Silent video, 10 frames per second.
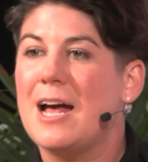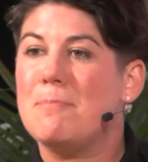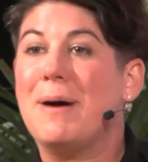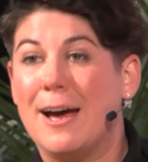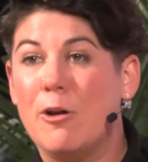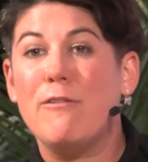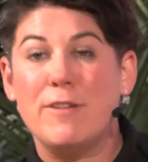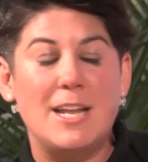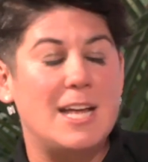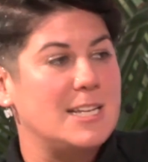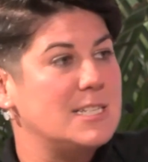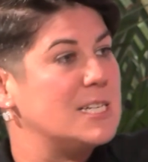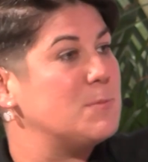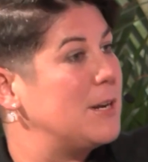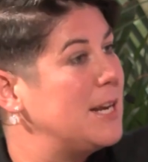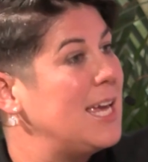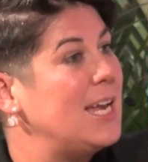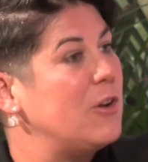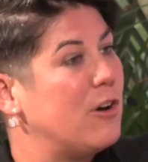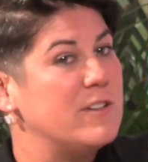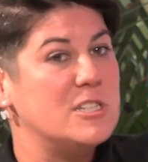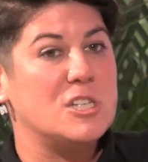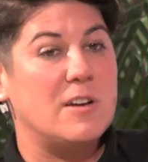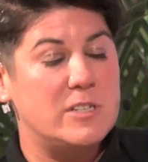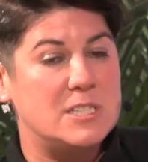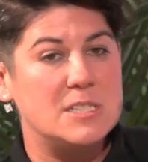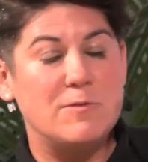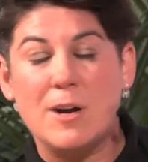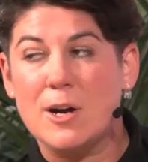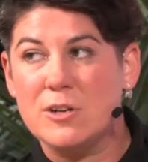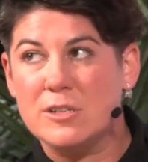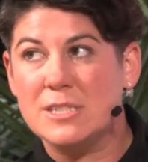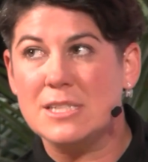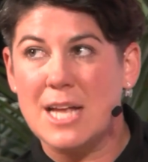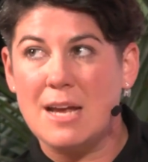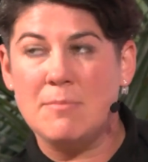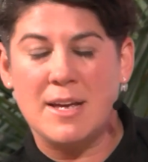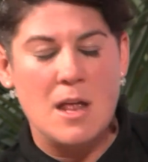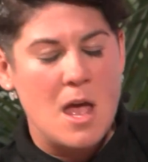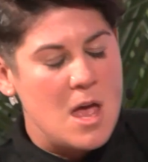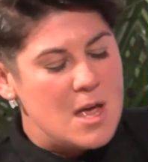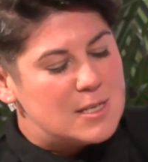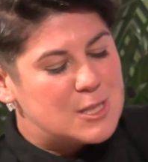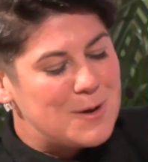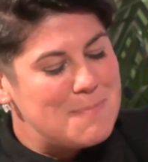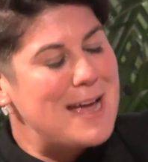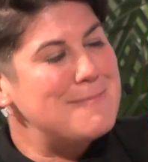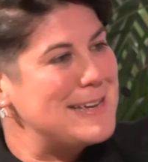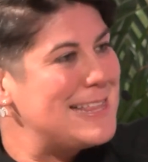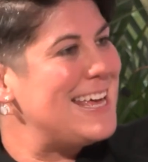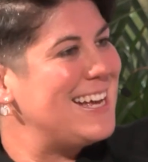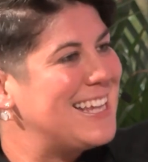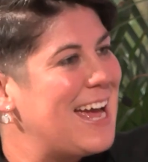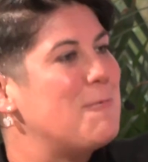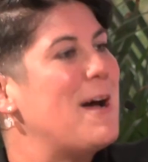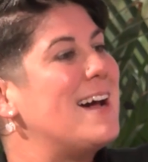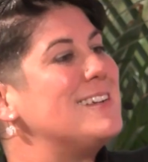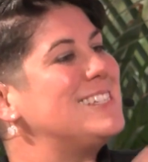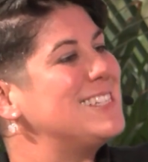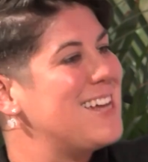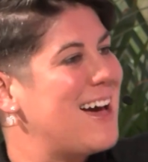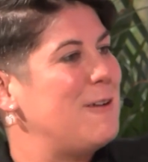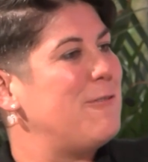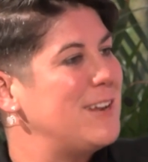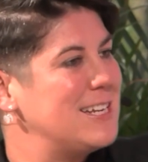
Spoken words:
part of it and in desperate need of its services for our own sustainment. So it made me think, well, how does design fit